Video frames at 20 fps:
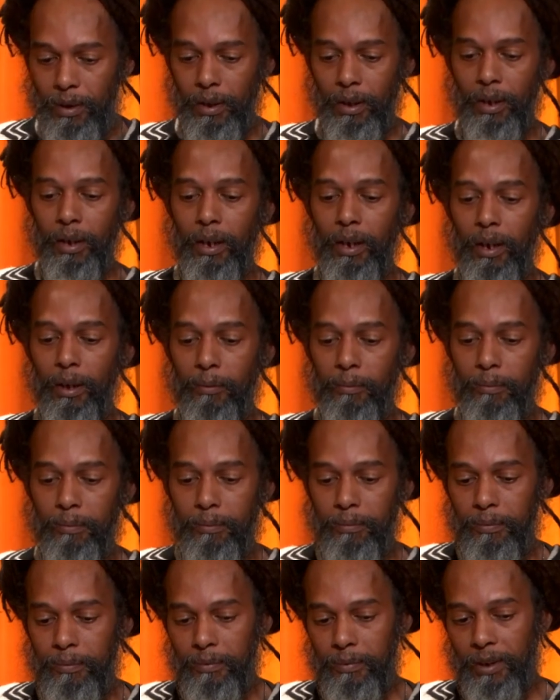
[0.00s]
um,
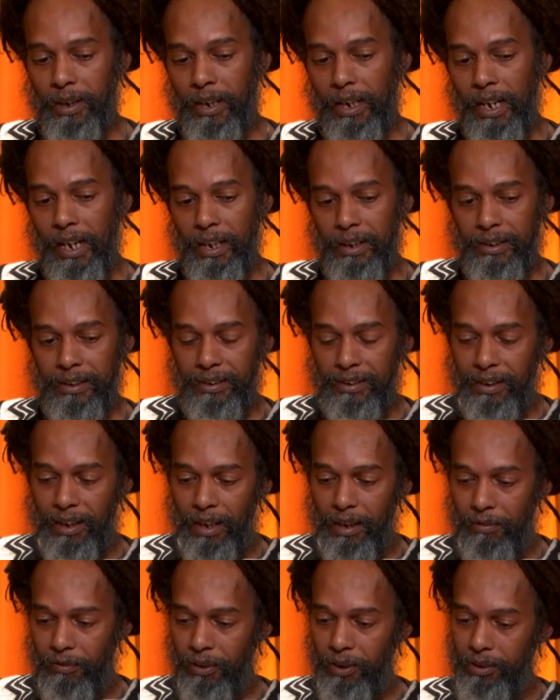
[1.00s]
the gods
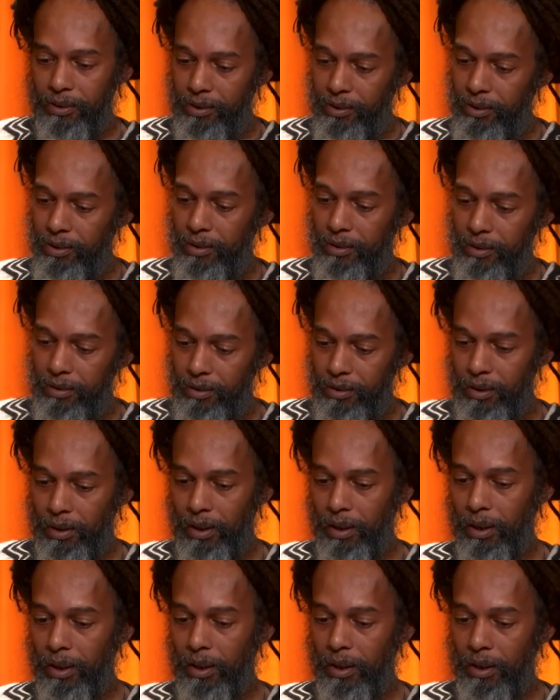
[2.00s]
gave us
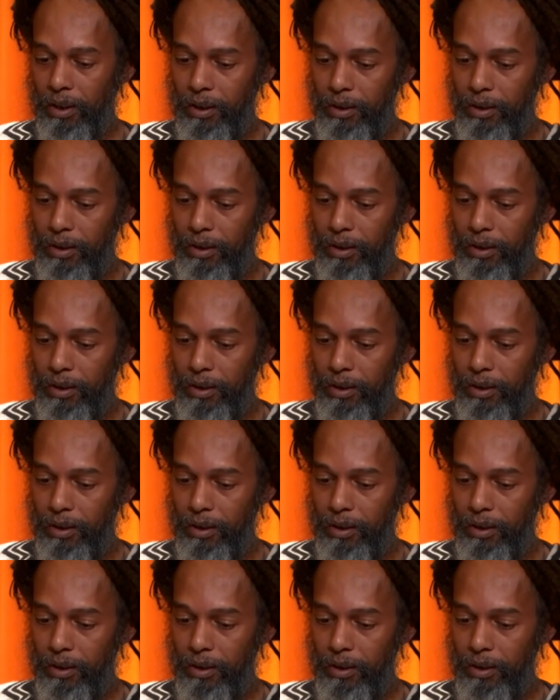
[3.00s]
uh,